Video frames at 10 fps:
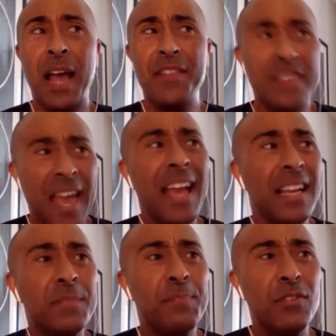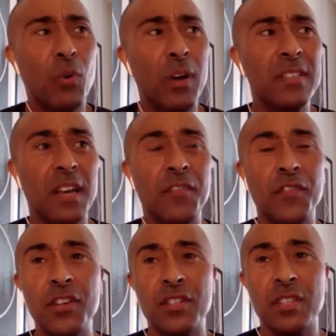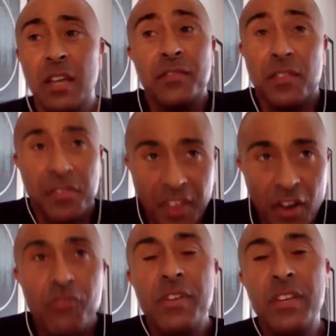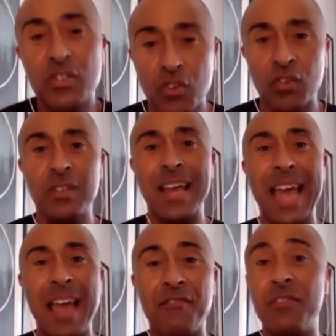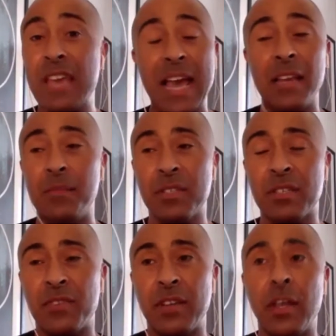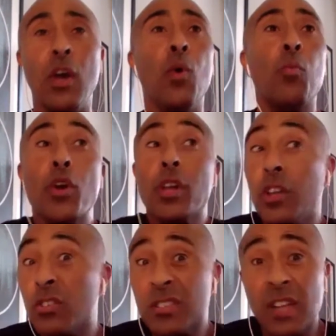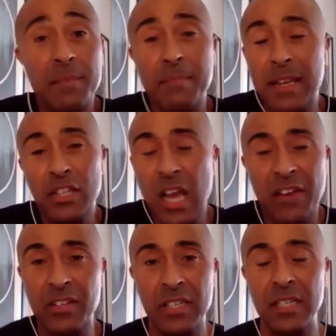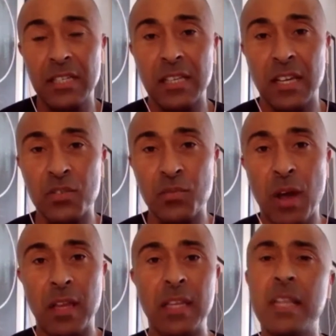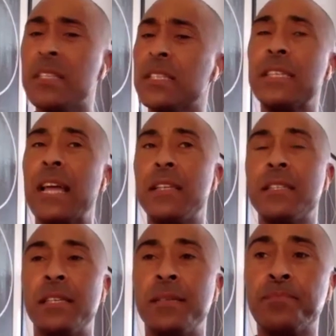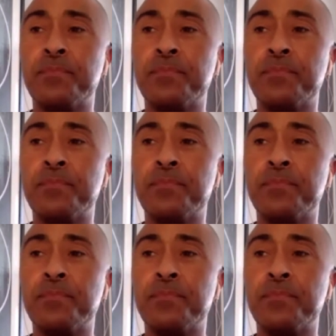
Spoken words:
yeah, it's been quite diverse, and I've thoroughly enjoyed every element of it, working alongside many charities as well, and understanding